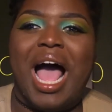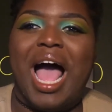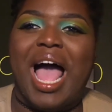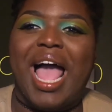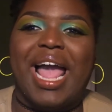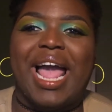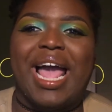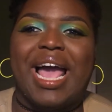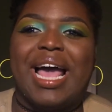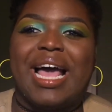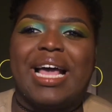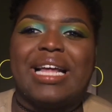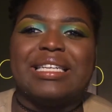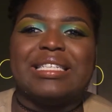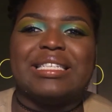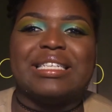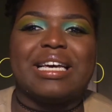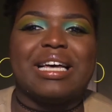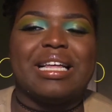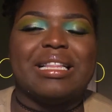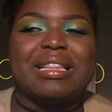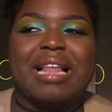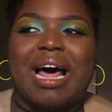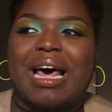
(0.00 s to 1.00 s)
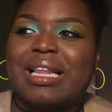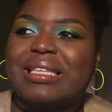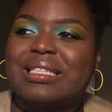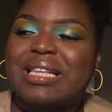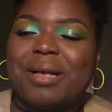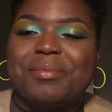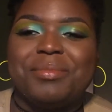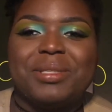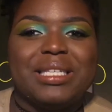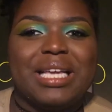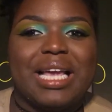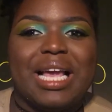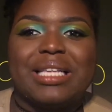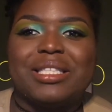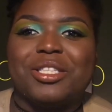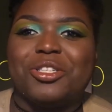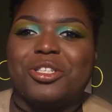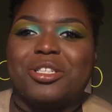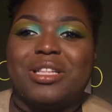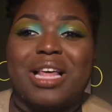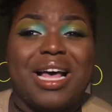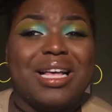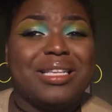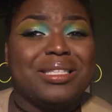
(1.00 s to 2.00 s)
And a lot of times the answer
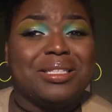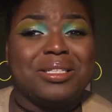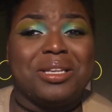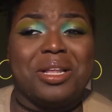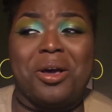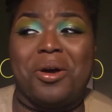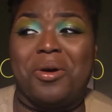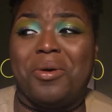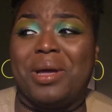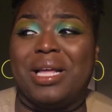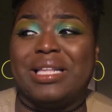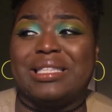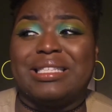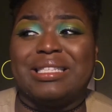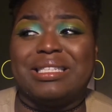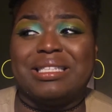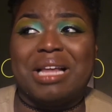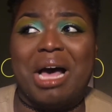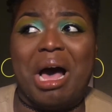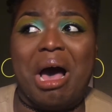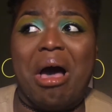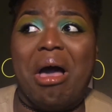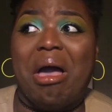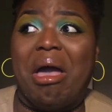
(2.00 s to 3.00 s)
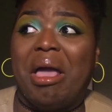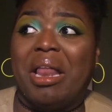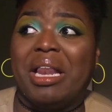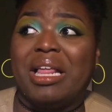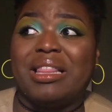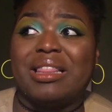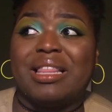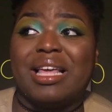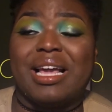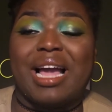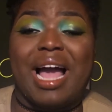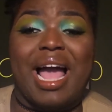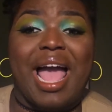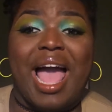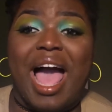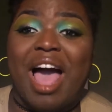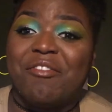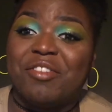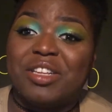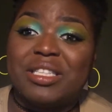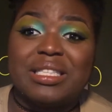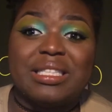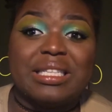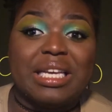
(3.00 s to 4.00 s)
to that is no. It's not anything I
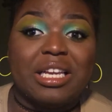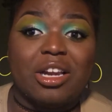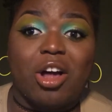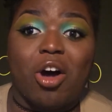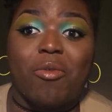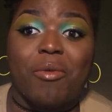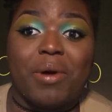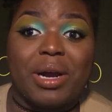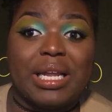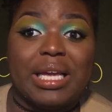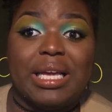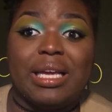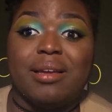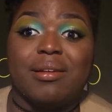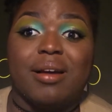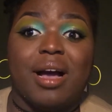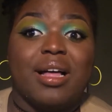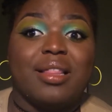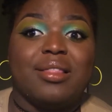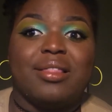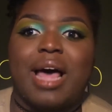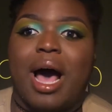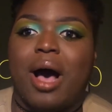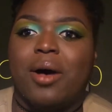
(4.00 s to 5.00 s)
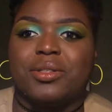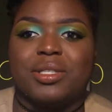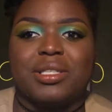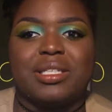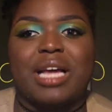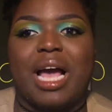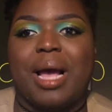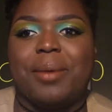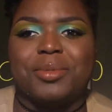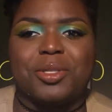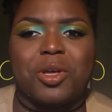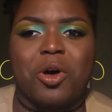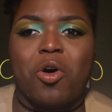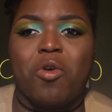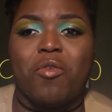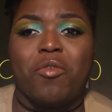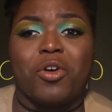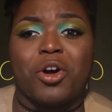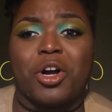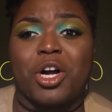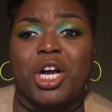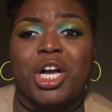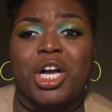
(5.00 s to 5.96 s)
haven't seen already 1,000 times over.